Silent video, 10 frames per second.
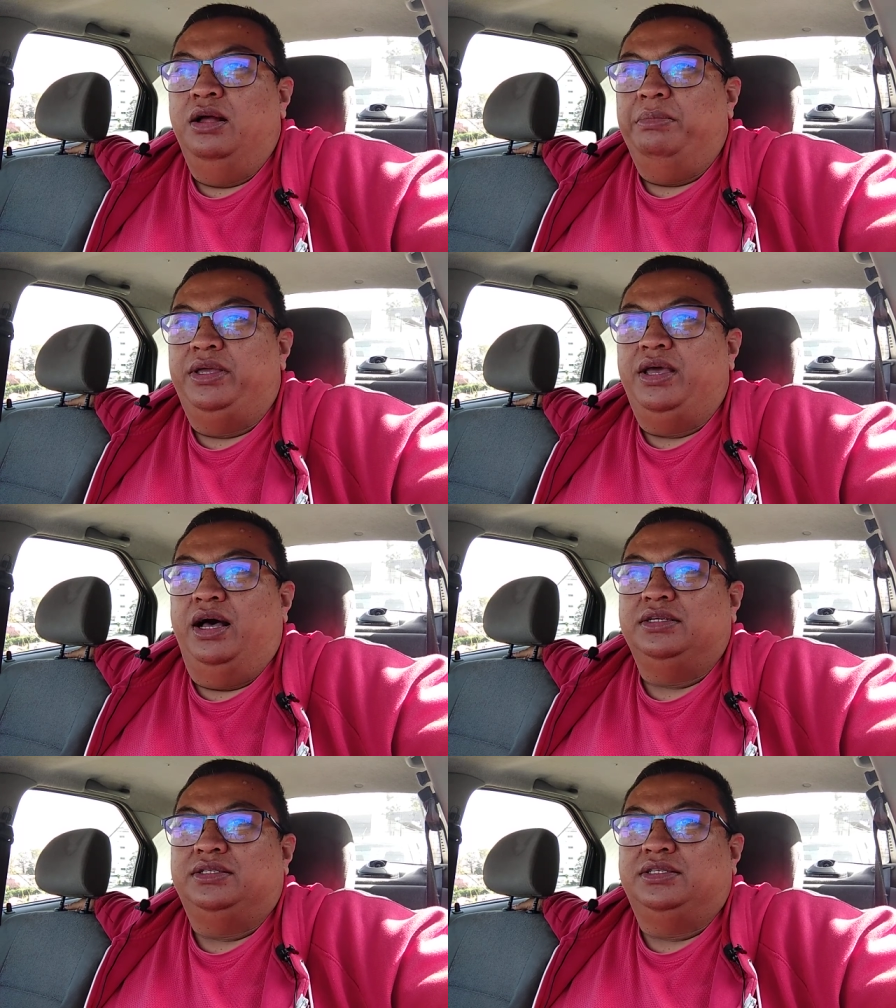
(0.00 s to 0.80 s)

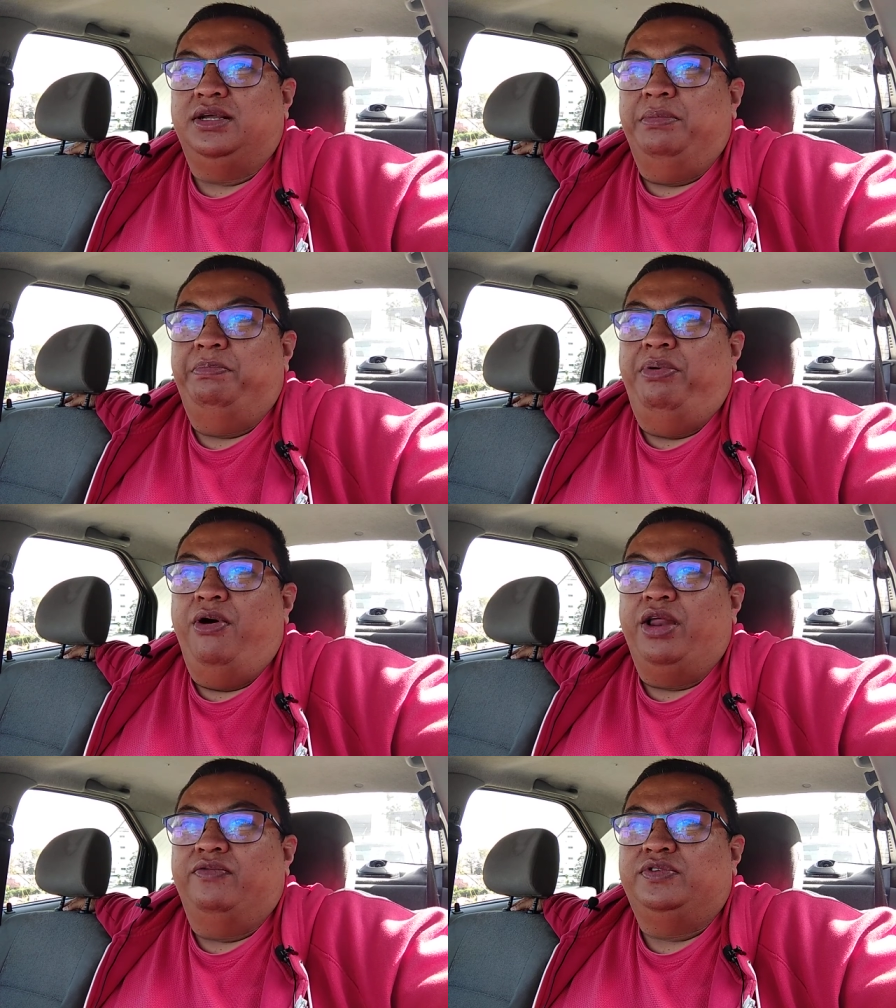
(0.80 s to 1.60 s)
because some
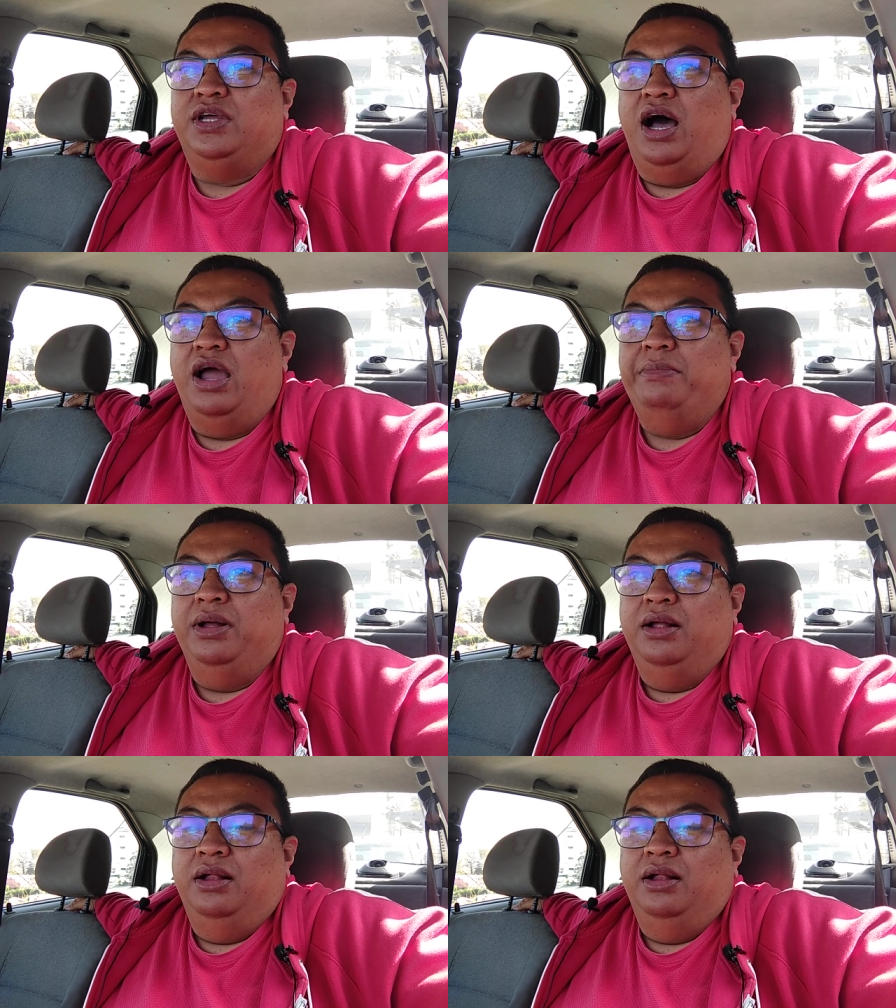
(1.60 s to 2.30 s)
point of time,